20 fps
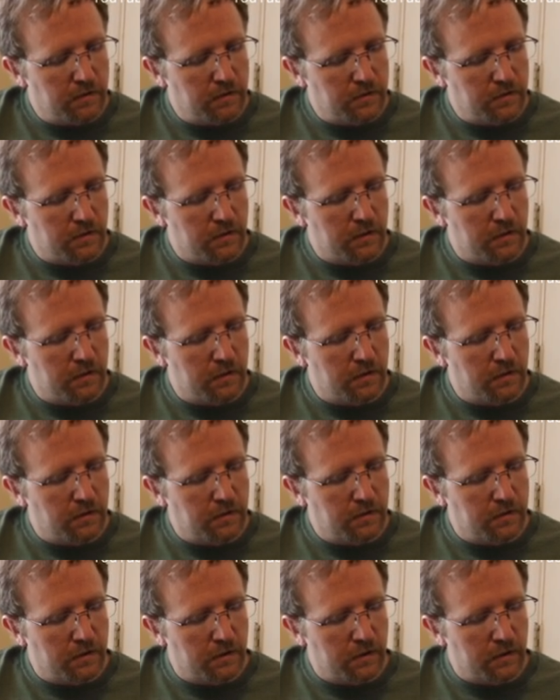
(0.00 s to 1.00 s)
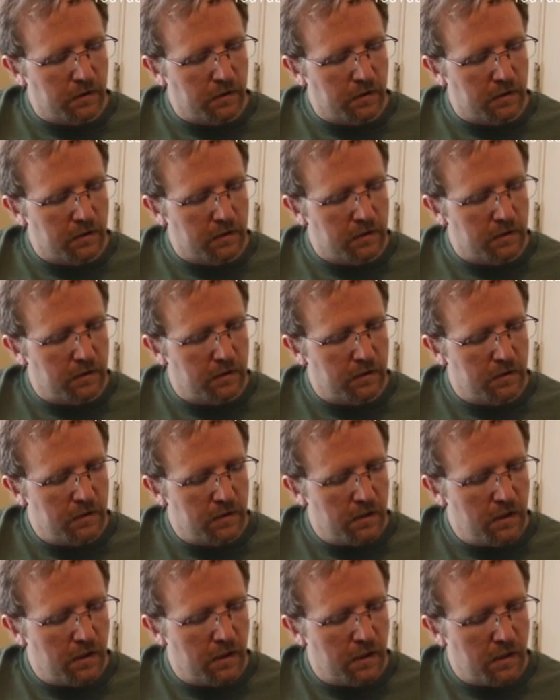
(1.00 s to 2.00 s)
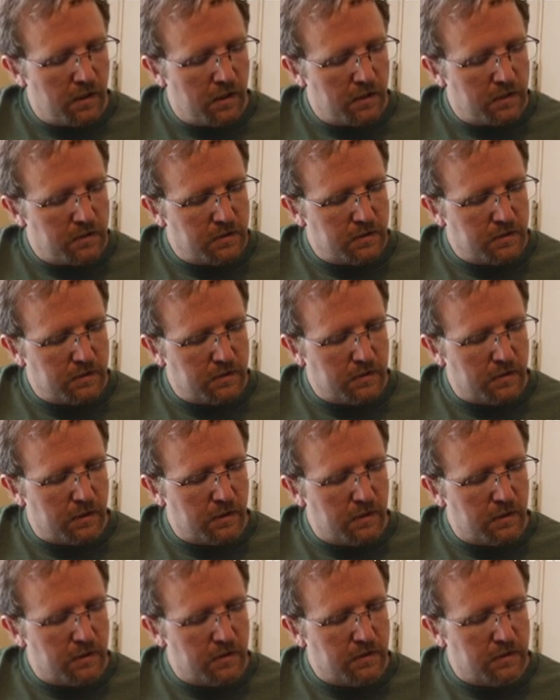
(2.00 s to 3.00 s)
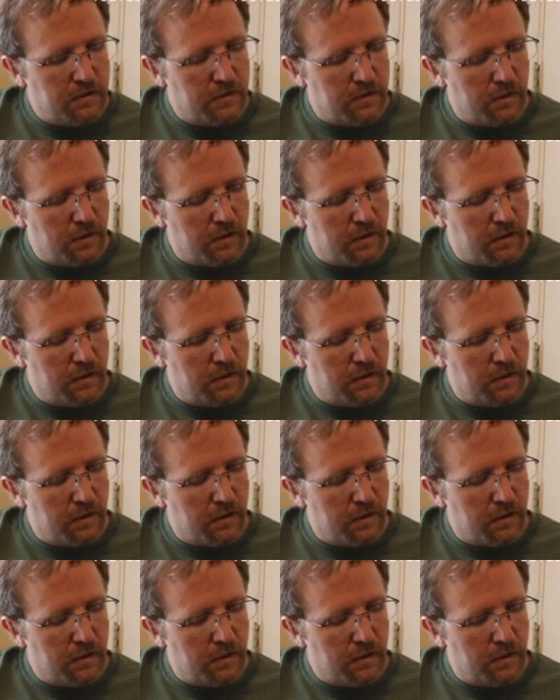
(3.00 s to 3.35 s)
D, D, C, C,